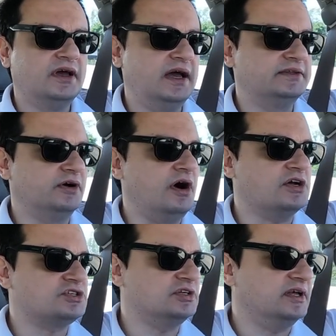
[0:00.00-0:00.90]
at the
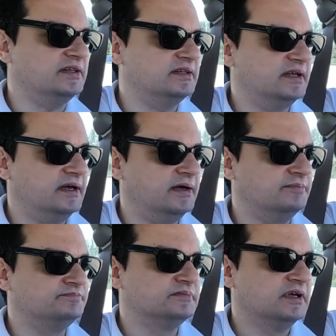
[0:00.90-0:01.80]
auction, and
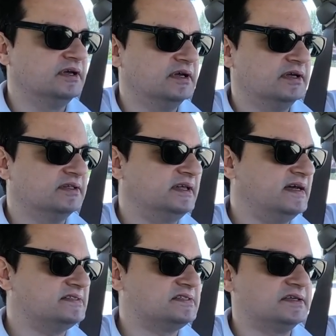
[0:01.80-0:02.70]

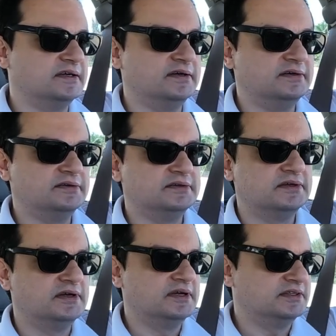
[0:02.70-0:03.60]
that's
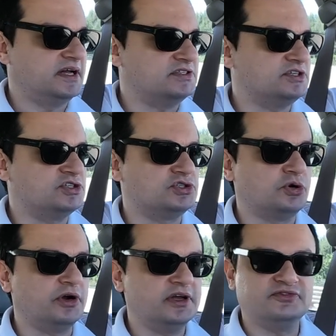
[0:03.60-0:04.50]
the
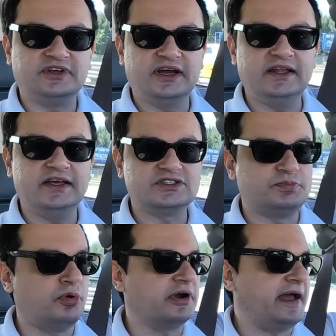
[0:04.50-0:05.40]
story of the LX Sport.